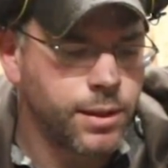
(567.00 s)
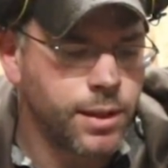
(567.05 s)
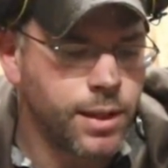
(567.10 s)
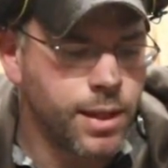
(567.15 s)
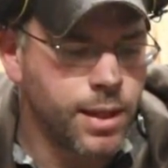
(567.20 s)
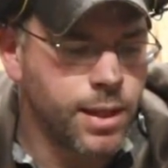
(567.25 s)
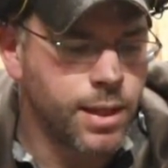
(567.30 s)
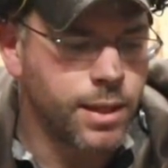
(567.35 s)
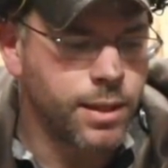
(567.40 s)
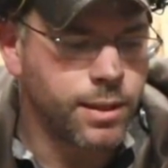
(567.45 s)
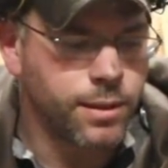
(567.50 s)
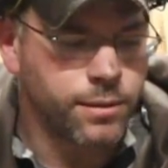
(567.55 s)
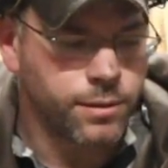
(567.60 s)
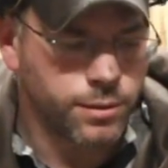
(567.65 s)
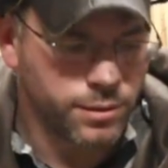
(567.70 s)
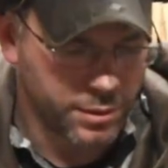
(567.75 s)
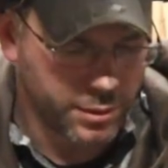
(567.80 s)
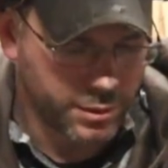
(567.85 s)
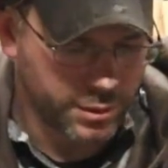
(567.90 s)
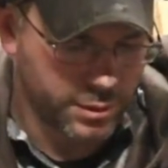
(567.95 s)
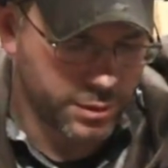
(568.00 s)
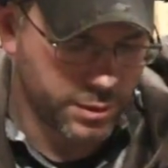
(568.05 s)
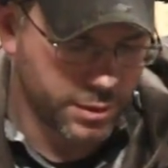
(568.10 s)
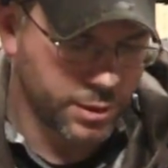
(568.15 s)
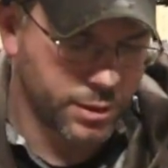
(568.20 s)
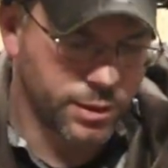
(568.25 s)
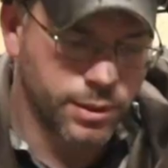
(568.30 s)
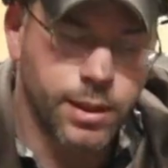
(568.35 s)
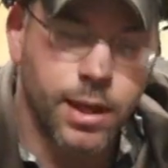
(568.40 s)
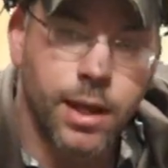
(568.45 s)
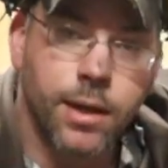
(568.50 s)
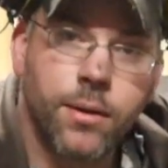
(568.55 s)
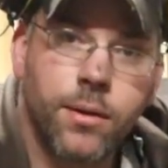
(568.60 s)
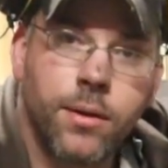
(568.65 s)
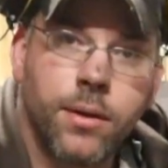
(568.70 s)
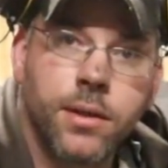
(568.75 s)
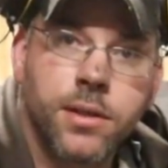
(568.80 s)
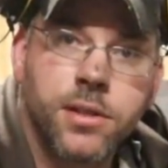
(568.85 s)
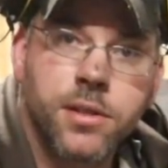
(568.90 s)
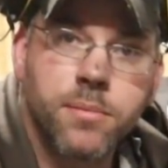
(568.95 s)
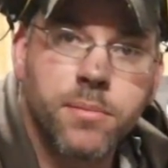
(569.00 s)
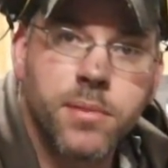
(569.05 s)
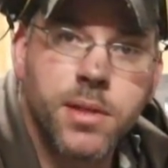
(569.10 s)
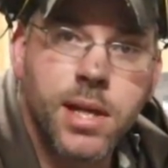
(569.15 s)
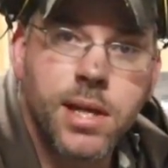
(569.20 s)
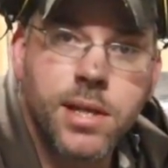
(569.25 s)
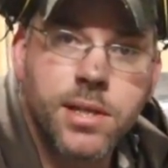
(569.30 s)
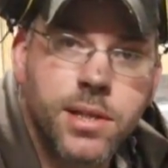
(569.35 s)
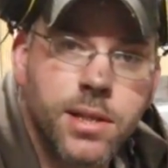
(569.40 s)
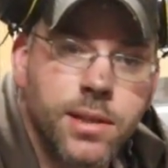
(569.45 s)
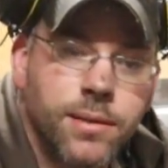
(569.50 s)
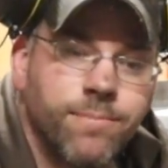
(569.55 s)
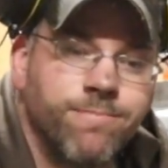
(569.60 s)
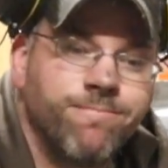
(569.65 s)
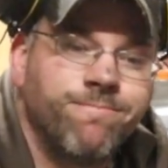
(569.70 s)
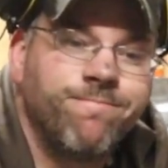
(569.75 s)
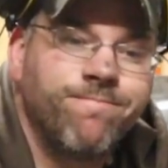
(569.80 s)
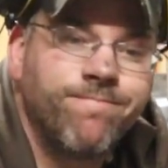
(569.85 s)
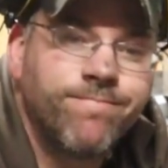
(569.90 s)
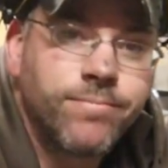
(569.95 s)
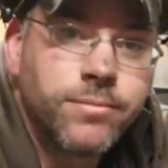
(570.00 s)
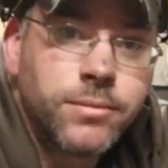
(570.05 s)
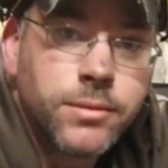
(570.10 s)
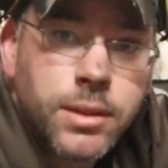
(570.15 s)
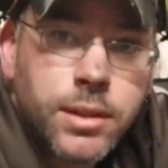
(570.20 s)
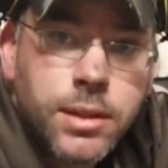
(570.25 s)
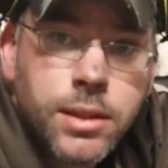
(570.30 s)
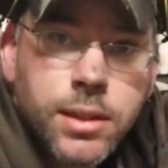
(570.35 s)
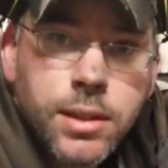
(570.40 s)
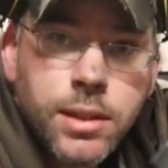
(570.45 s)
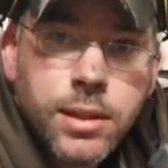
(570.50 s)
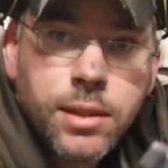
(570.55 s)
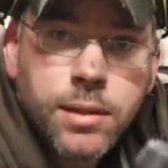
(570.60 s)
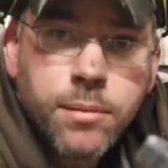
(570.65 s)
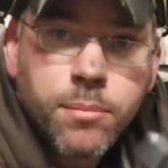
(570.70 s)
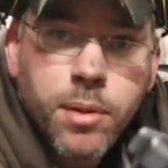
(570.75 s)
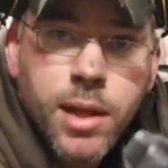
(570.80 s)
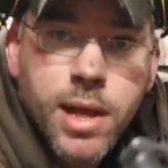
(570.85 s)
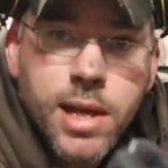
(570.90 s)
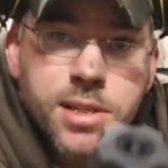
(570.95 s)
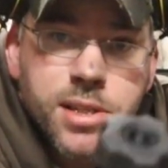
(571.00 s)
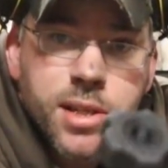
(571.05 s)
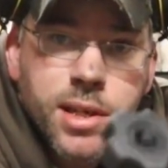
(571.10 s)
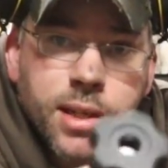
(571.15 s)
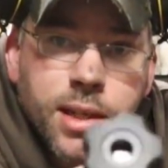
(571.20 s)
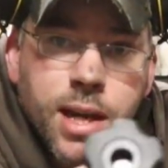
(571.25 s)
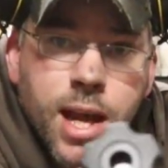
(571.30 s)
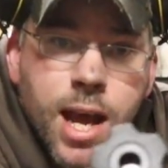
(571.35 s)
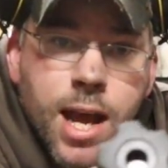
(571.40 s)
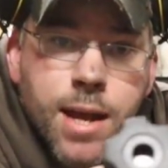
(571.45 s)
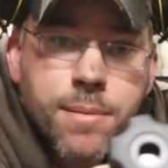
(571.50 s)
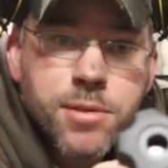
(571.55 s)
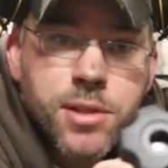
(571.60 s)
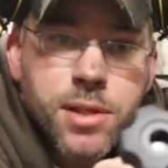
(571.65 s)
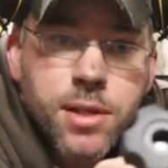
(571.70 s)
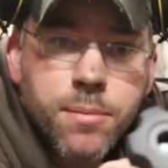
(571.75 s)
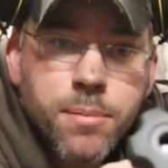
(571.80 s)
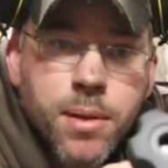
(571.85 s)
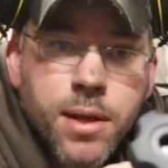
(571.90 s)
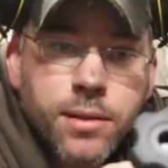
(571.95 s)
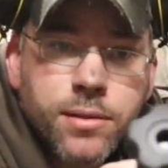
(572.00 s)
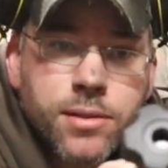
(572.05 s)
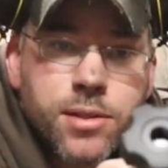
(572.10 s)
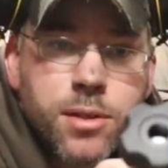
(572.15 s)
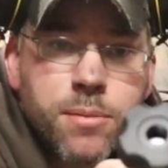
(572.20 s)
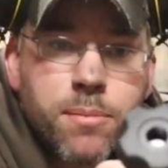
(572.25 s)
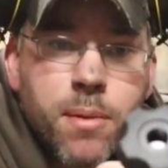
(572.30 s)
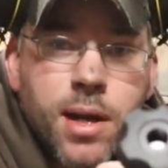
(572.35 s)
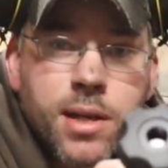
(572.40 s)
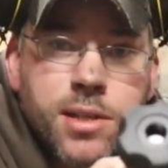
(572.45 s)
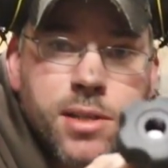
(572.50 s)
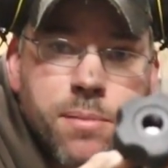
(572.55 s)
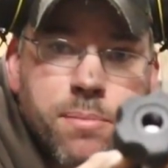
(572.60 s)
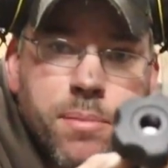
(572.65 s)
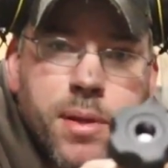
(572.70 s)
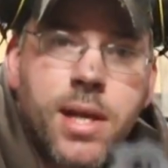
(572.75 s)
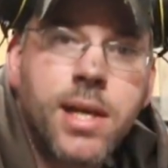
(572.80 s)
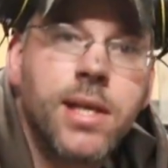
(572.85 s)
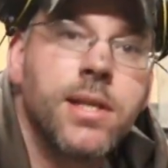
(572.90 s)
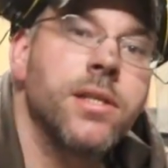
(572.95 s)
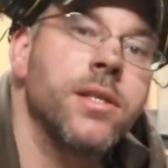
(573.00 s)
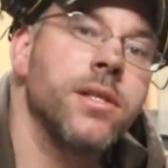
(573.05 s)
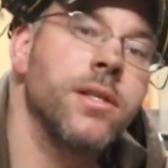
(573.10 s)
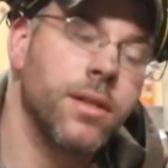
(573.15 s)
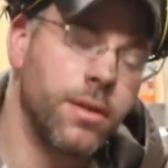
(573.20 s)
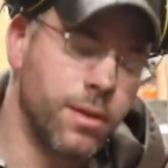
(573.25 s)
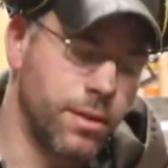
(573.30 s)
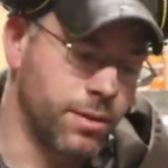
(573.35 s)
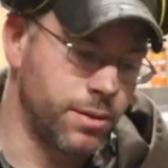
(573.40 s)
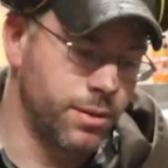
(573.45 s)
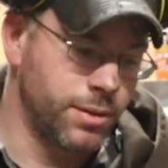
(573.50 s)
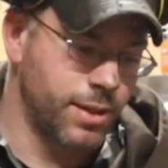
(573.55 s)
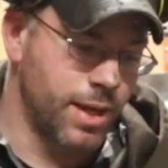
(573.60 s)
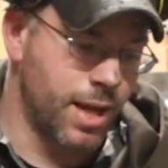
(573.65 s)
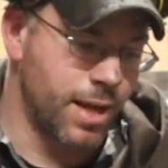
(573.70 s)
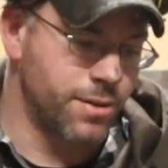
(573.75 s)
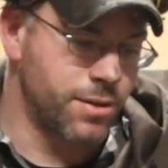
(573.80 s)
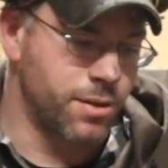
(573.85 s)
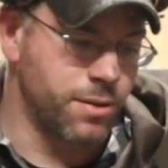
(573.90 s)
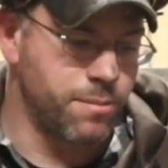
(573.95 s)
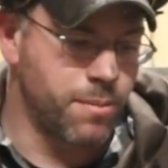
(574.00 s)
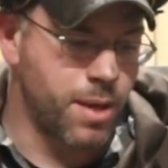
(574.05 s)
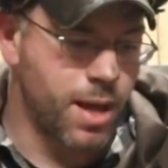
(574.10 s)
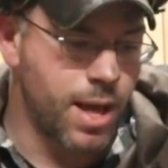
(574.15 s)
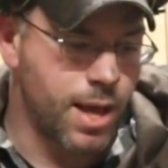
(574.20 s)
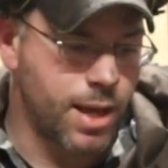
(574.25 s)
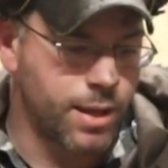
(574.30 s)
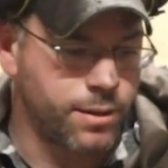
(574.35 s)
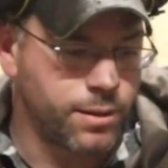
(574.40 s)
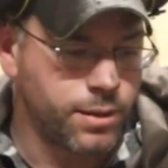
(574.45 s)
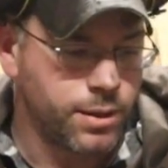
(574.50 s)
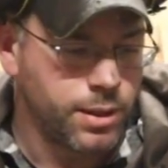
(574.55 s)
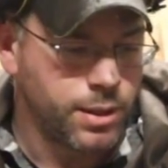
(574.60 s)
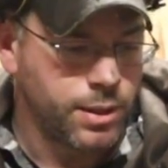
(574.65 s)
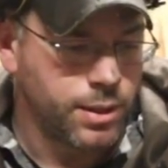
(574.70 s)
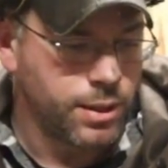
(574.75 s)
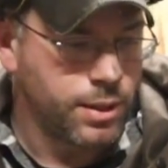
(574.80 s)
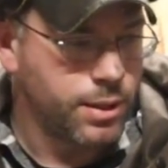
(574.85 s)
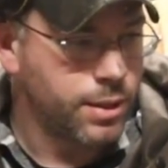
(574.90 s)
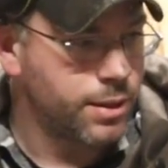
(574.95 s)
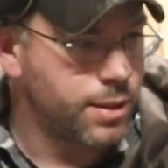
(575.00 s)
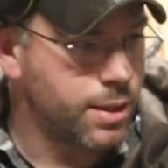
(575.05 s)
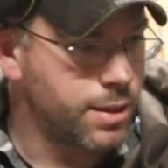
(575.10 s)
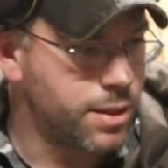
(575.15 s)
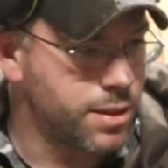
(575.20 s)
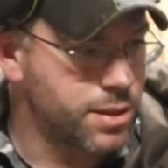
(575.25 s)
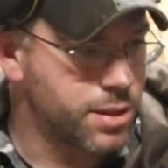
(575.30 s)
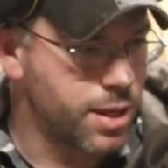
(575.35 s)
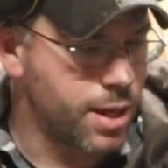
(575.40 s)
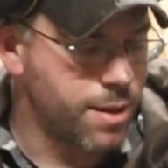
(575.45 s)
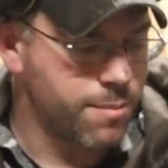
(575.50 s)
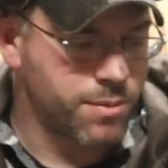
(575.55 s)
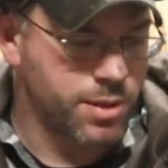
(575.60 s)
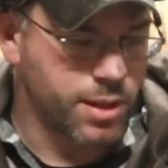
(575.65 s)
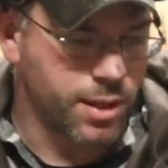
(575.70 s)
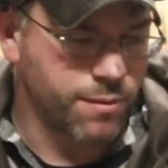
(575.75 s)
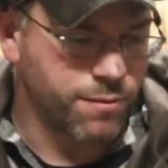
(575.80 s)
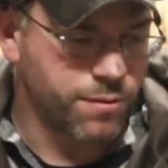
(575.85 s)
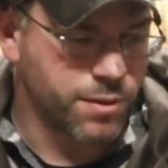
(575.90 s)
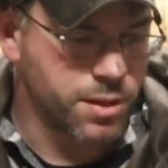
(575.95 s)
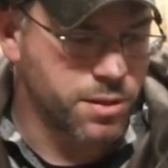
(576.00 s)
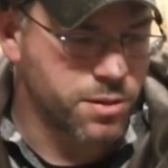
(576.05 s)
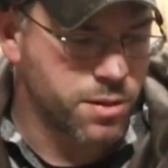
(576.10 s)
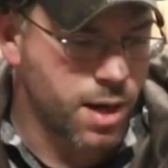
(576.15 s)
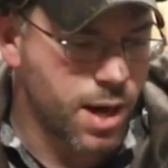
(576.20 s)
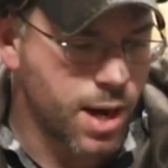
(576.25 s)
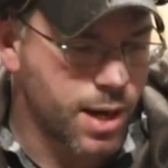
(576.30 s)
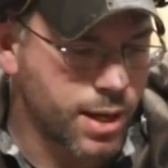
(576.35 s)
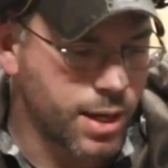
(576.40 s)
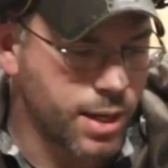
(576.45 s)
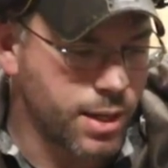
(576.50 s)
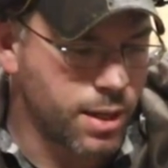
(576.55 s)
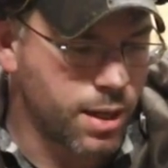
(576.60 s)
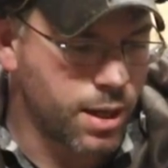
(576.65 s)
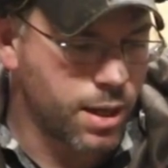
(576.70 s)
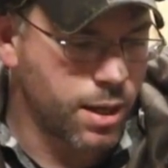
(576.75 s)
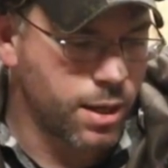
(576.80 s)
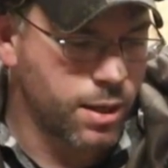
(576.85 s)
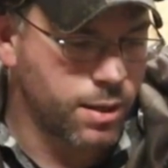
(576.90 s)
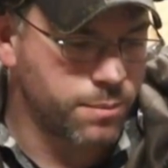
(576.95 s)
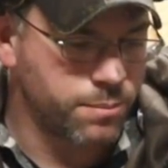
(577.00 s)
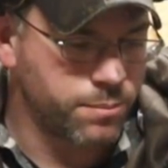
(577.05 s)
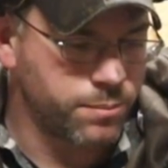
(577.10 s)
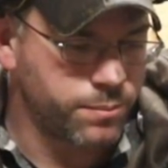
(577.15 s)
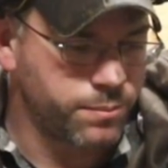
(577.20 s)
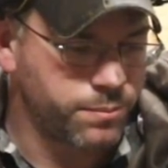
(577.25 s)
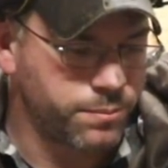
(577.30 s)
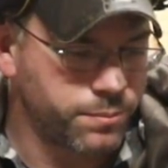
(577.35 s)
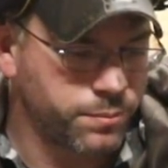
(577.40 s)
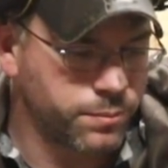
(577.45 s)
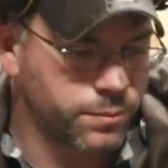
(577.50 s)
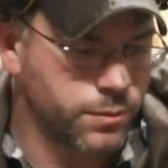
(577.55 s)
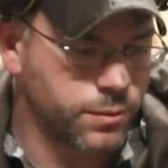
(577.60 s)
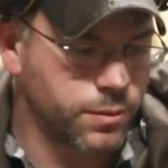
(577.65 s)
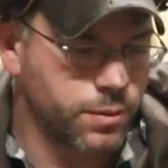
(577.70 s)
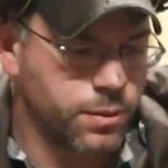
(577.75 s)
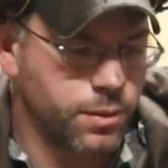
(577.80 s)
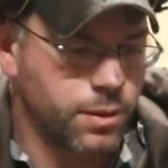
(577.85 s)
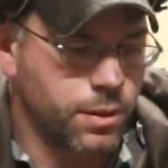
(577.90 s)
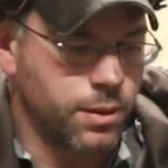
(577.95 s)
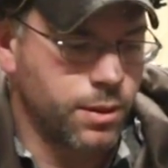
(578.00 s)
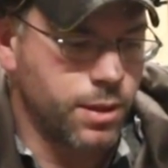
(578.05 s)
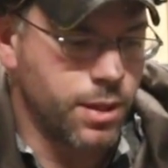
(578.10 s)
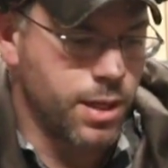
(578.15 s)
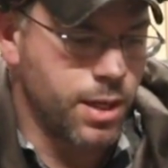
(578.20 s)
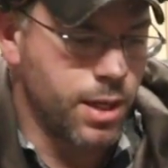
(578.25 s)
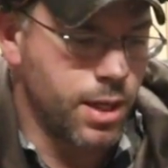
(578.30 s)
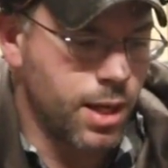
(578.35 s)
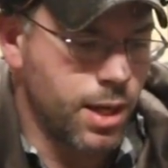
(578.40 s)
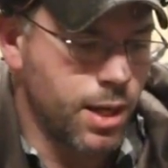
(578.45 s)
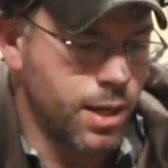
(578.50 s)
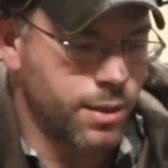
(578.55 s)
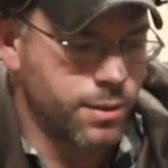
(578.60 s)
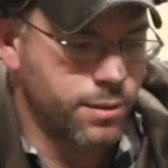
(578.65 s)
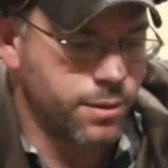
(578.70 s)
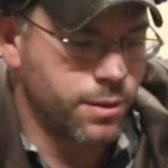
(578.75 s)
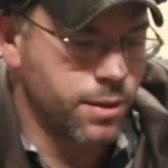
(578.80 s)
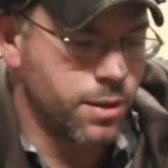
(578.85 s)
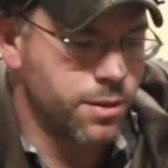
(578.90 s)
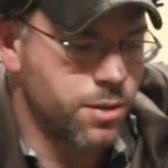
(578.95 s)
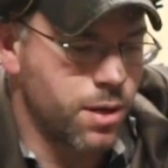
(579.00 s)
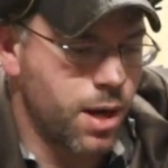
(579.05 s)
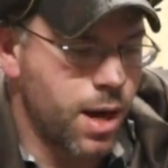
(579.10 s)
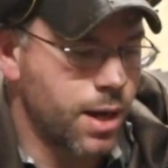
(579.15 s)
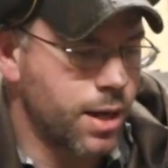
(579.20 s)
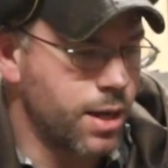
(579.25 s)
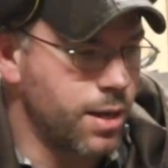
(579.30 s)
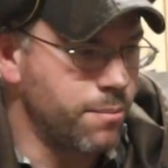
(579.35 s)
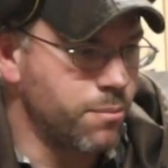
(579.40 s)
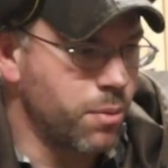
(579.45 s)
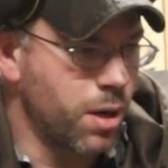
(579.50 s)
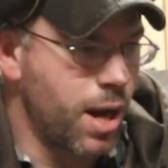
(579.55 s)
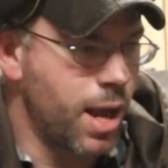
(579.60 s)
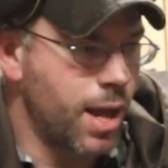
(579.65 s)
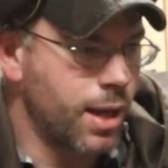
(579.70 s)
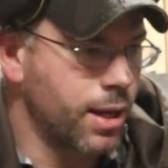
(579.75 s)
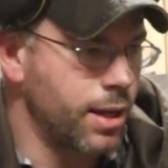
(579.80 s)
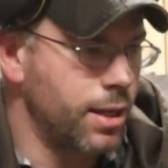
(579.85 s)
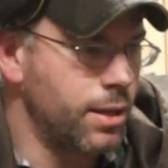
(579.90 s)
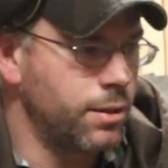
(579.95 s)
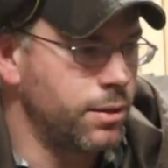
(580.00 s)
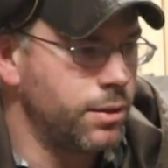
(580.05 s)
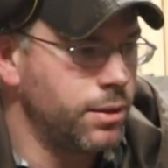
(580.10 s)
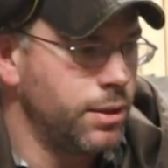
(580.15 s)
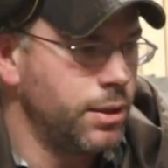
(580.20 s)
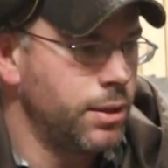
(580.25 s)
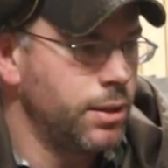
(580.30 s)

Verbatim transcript: And got a hold of some decent plastic knobs. They're about two bucks a piece, so not too bad. Did the same thing for the tracking arm or the uh, the tracking bracket.